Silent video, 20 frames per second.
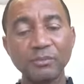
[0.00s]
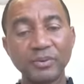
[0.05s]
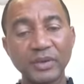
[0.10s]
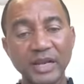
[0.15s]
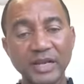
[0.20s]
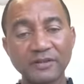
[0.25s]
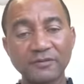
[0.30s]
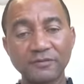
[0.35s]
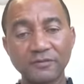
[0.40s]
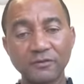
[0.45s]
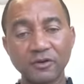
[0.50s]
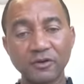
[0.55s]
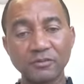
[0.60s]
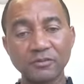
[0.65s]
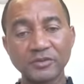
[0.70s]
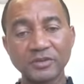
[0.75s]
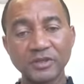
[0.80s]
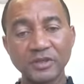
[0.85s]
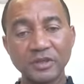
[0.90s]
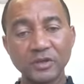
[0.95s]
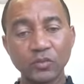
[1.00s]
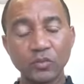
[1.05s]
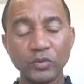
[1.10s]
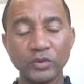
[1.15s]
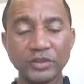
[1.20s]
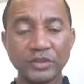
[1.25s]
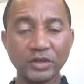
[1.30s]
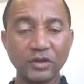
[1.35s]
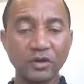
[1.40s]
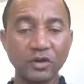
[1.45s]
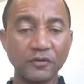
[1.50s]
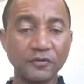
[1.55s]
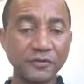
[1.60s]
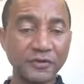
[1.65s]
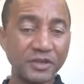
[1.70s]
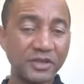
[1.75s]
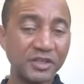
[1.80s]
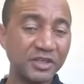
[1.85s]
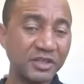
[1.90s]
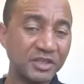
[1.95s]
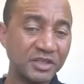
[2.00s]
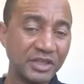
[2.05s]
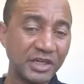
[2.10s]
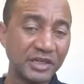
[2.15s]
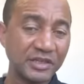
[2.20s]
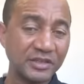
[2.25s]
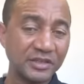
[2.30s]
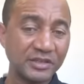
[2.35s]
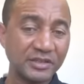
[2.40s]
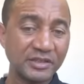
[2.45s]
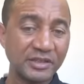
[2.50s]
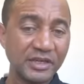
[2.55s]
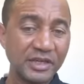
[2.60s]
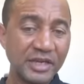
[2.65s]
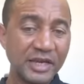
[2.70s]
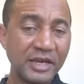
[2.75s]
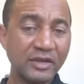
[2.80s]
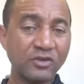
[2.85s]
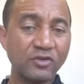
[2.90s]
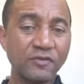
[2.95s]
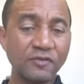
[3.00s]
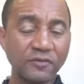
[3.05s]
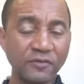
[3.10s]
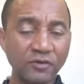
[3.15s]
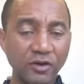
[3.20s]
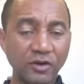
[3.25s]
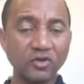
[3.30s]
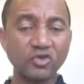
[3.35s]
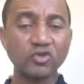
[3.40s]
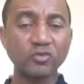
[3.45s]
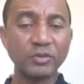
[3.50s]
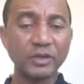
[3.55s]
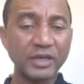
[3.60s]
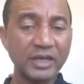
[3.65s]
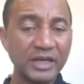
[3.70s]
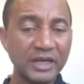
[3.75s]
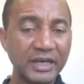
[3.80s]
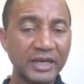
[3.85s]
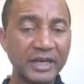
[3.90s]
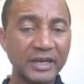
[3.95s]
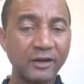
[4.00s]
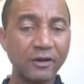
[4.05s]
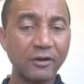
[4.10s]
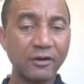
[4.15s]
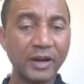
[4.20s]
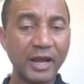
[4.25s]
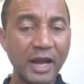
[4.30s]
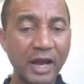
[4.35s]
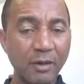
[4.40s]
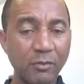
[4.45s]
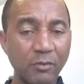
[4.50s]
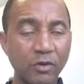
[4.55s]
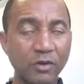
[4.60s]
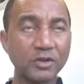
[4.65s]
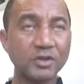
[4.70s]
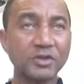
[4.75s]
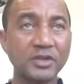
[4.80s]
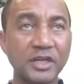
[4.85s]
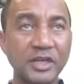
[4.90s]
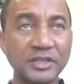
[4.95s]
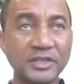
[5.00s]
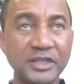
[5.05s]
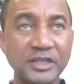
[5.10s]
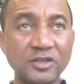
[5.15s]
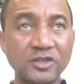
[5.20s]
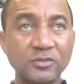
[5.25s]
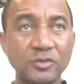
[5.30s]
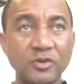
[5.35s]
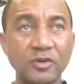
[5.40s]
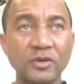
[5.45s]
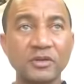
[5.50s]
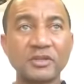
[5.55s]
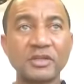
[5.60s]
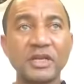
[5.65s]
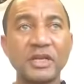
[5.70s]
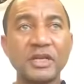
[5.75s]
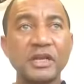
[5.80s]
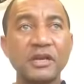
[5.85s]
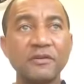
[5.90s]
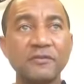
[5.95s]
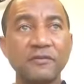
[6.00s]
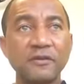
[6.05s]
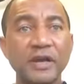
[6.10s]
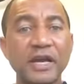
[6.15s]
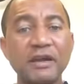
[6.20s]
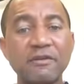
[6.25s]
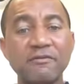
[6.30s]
platforms with a lot of hidden charges. You've got to be clear on how much they are charging, because for